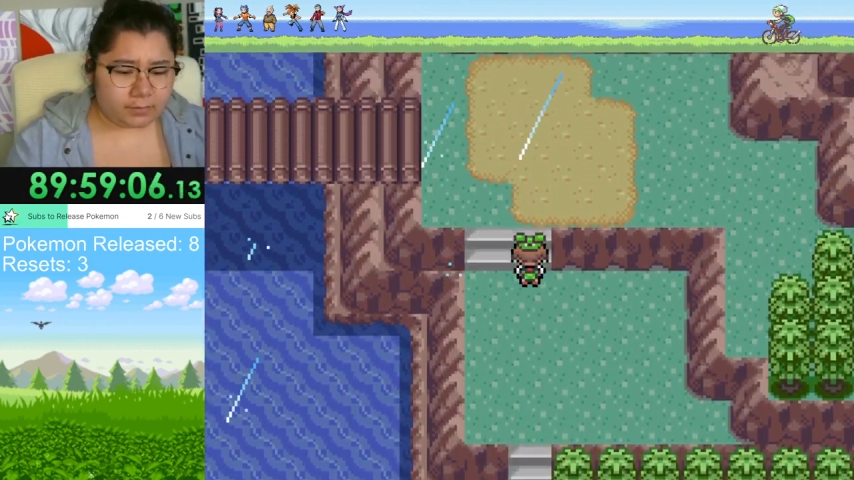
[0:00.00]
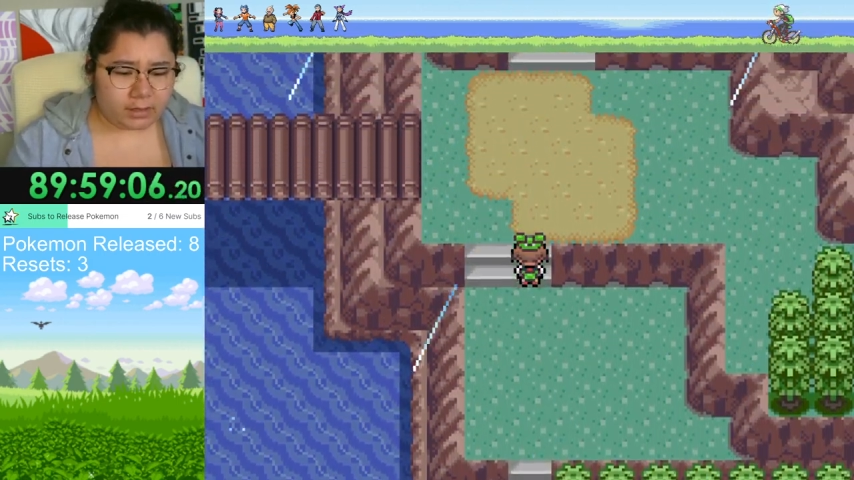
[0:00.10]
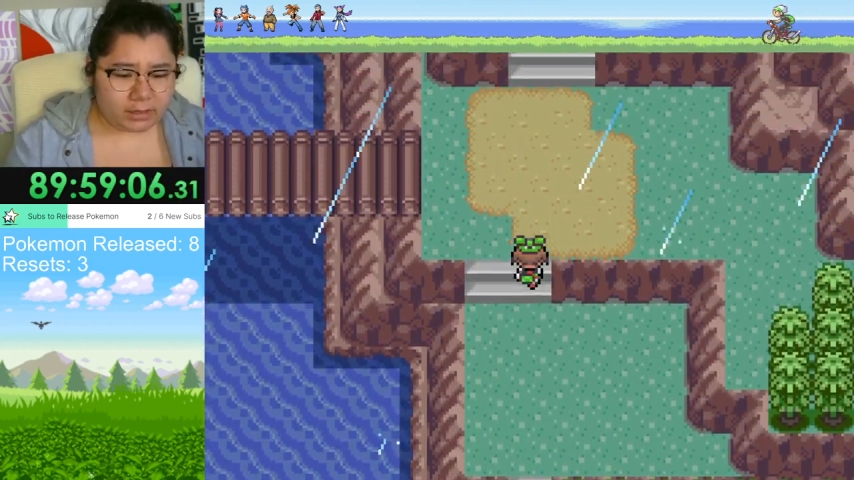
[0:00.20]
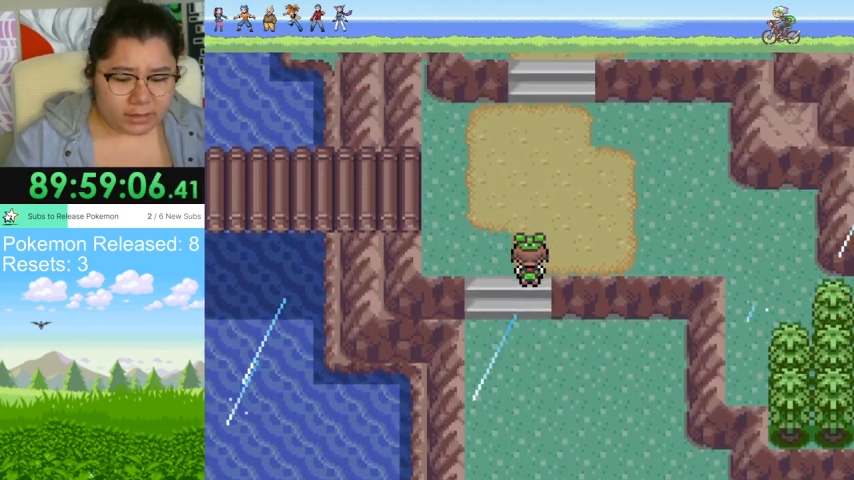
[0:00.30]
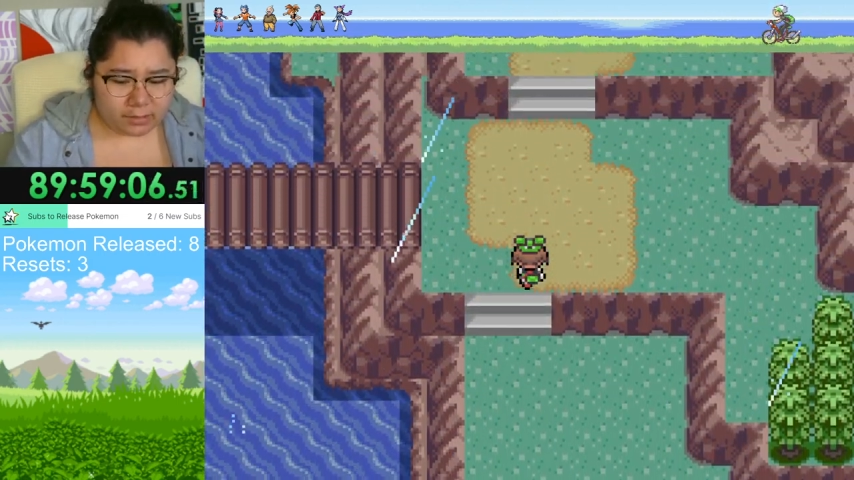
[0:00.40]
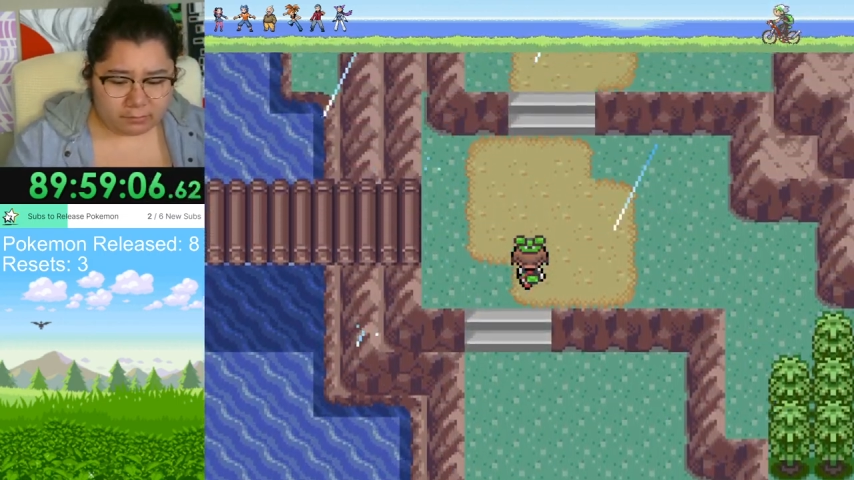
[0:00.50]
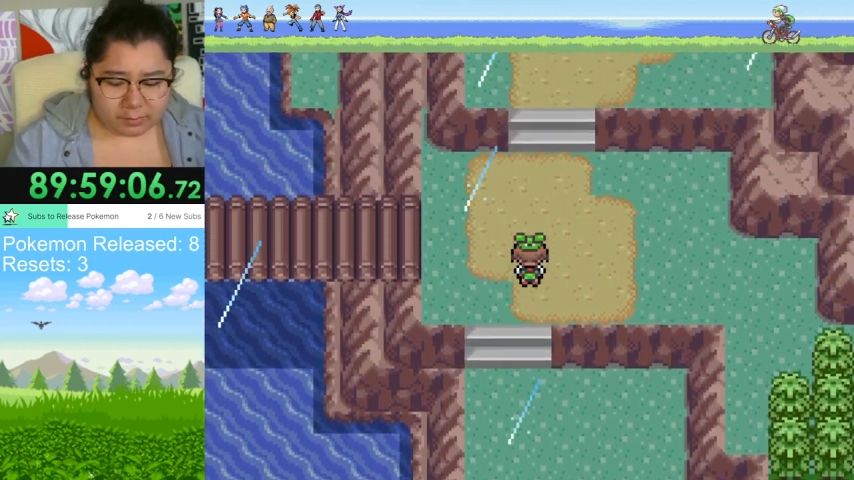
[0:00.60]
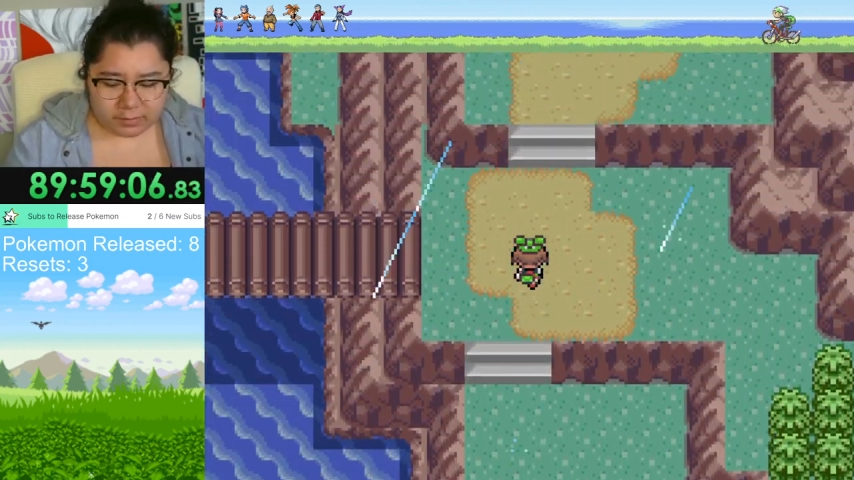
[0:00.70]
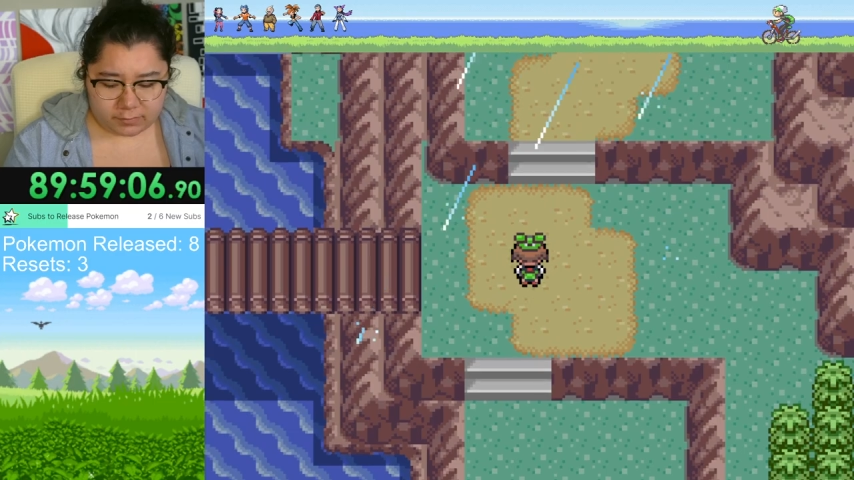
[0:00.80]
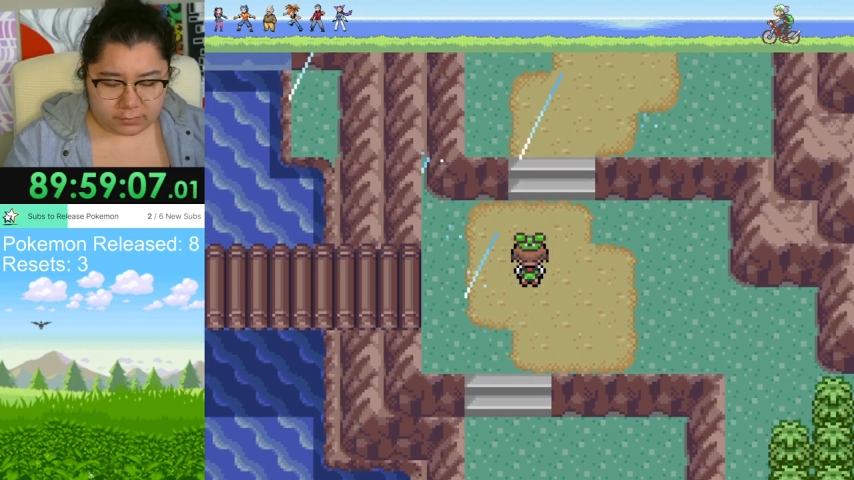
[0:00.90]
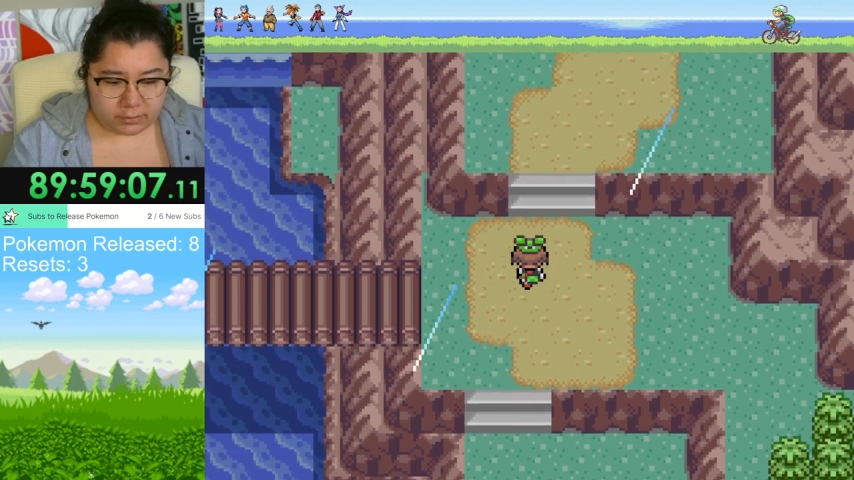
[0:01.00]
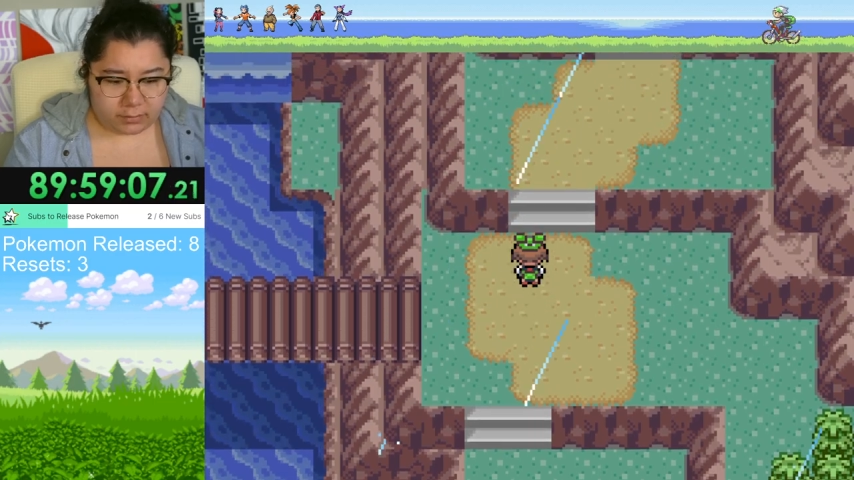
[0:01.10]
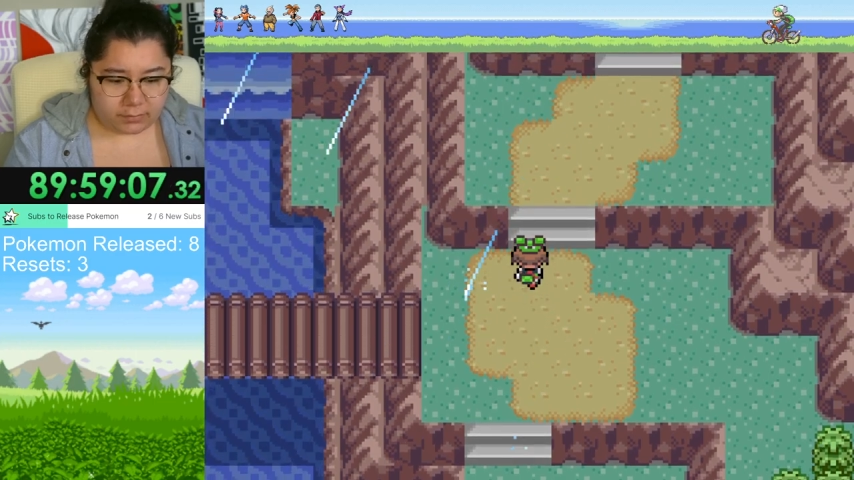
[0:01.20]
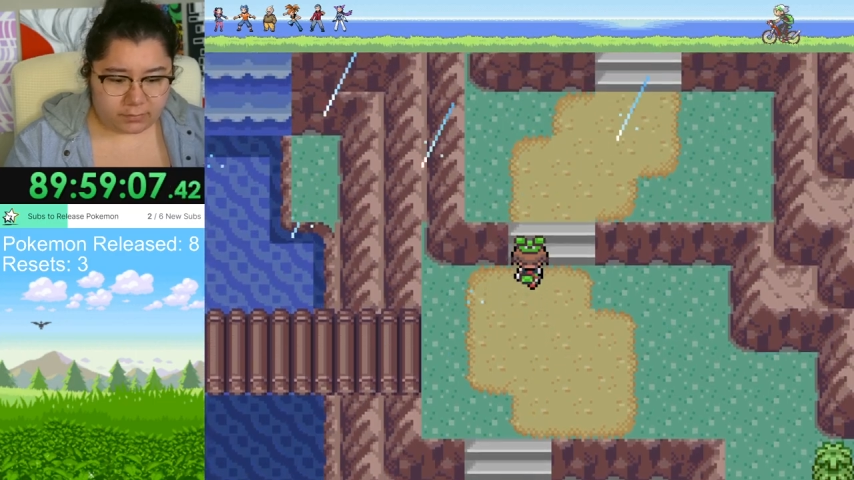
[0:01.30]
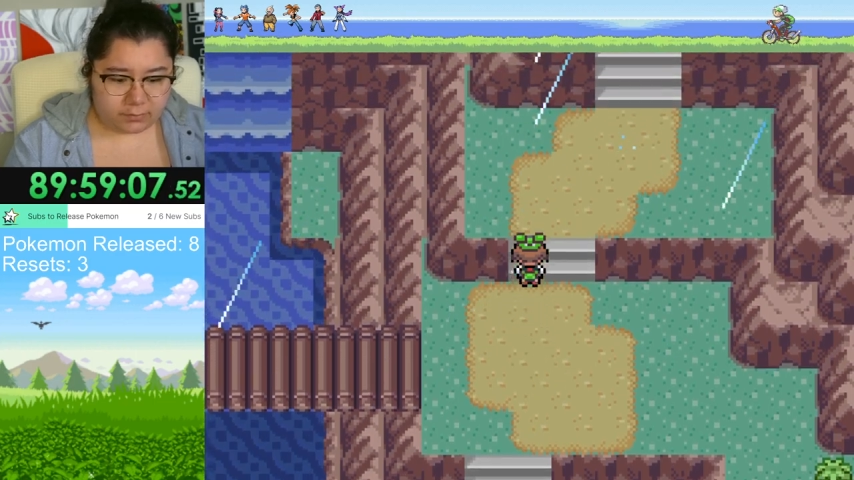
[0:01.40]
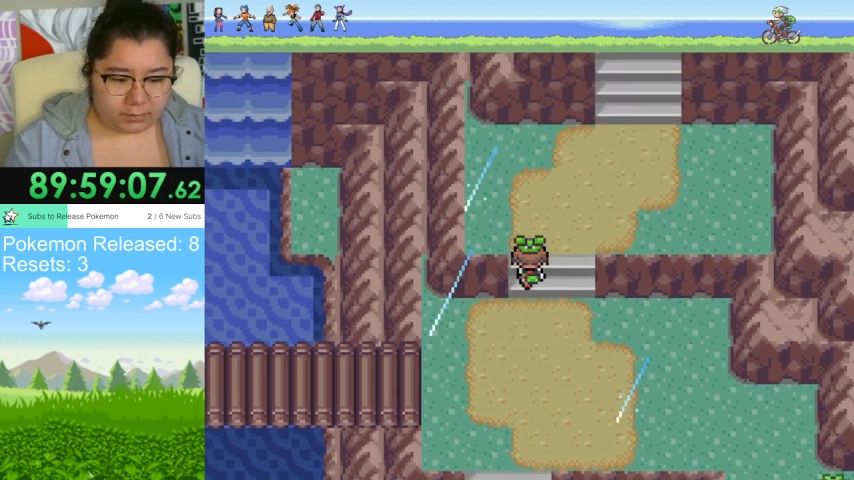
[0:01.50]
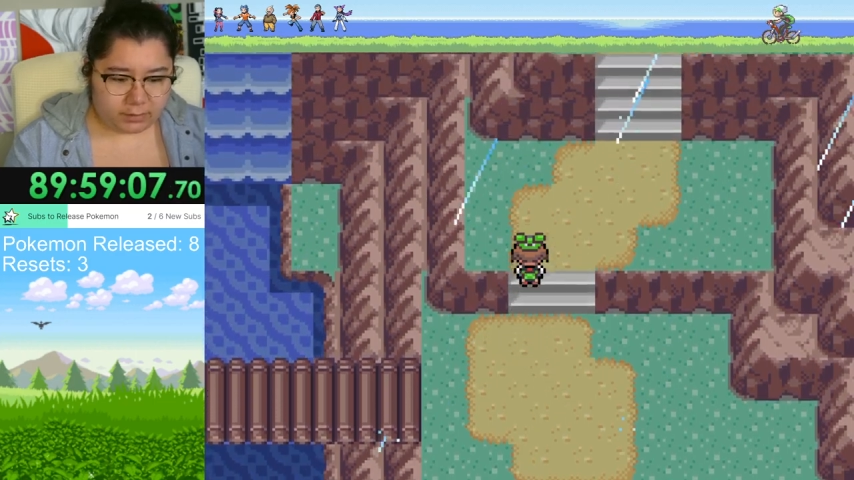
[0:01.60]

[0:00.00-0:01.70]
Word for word: And then when my sister got home,